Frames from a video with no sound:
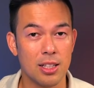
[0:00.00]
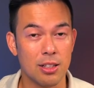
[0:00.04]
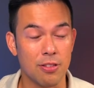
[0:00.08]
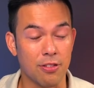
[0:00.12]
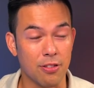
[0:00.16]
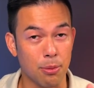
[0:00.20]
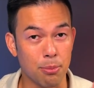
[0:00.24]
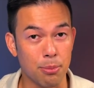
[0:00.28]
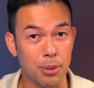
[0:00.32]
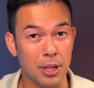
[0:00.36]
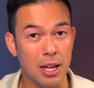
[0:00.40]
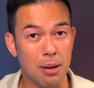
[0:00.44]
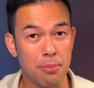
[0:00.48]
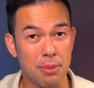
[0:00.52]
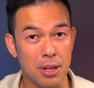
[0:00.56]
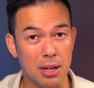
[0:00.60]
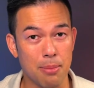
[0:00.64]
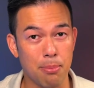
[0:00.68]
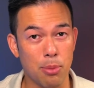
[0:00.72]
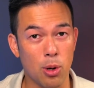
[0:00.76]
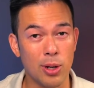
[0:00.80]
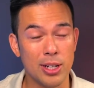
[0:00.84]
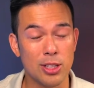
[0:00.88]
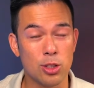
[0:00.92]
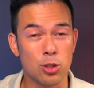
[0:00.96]
from becoming a
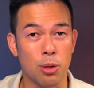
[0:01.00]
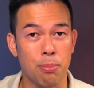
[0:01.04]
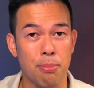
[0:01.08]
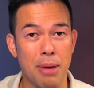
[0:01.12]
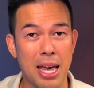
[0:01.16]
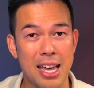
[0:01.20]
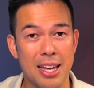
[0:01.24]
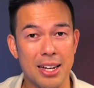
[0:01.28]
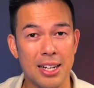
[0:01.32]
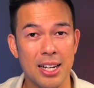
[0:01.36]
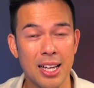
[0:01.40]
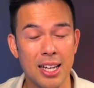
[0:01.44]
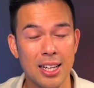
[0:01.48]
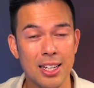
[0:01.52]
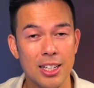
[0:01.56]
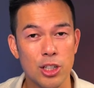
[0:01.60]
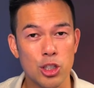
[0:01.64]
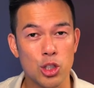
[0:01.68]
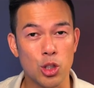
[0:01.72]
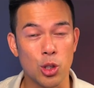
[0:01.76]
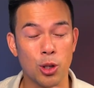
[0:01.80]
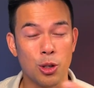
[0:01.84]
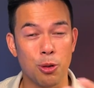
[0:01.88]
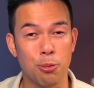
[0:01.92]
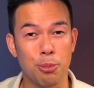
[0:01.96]
boy to a man,
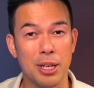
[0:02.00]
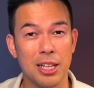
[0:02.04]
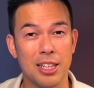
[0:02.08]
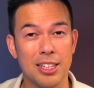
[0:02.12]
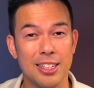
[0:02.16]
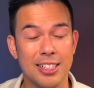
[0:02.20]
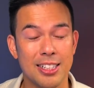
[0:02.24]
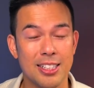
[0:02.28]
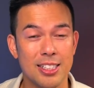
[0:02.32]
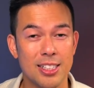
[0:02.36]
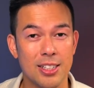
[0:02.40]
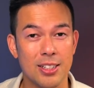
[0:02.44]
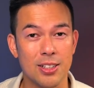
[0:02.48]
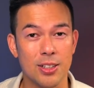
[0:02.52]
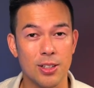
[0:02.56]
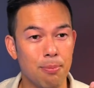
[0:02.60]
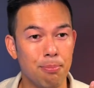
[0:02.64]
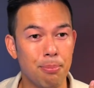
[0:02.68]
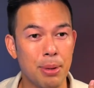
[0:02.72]
is your ability to